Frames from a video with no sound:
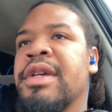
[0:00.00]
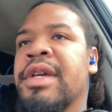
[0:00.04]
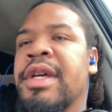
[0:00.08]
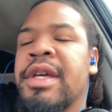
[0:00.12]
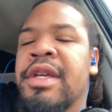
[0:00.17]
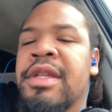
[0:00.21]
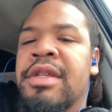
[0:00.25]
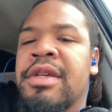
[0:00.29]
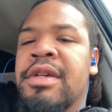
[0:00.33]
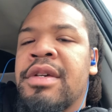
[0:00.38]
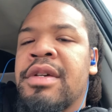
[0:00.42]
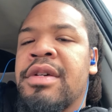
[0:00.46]

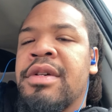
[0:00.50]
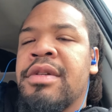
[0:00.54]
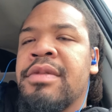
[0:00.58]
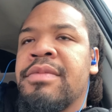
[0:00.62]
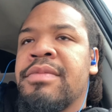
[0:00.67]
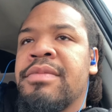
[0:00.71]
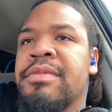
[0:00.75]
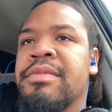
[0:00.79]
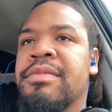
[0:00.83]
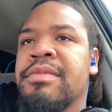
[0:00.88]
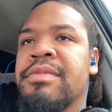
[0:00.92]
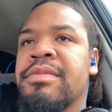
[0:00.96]
And um.
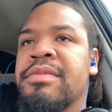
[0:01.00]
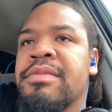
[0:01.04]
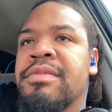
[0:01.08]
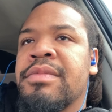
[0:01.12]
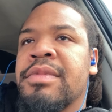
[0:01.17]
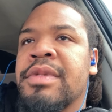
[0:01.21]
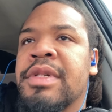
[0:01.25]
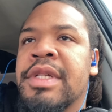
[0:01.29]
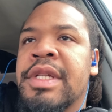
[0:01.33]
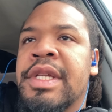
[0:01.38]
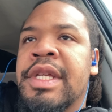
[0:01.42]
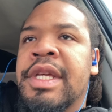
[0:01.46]

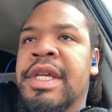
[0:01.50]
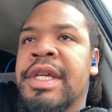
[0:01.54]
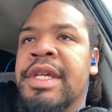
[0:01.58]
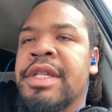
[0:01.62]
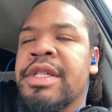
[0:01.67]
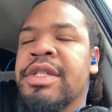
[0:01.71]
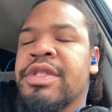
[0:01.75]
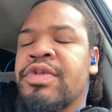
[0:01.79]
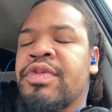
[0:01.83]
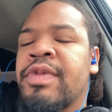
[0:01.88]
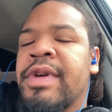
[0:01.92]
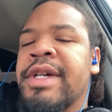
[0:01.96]
Again,
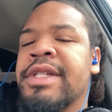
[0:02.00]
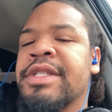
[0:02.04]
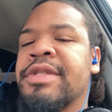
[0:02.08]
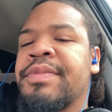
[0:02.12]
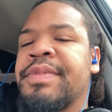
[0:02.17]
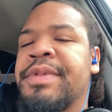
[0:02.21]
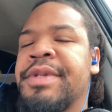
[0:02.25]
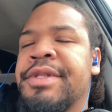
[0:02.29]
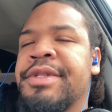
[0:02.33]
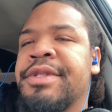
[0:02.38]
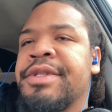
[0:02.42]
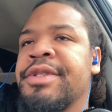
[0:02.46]
it's Rasta
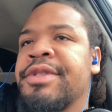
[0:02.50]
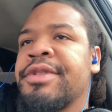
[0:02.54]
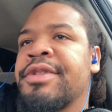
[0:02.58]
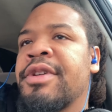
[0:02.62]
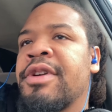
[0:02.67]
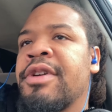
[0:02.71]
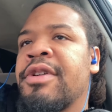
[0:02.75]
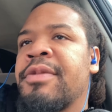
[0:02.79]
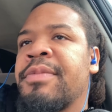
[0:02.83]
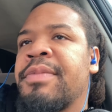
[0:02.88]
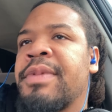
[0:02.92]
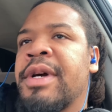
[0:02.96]
P the
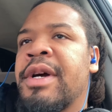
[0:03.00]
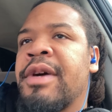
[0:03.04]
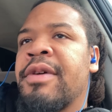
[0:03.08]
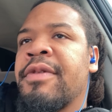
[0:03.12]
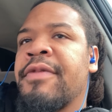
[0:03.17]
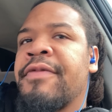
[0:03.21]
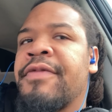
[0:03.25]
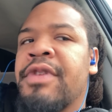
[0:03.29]
Third Power.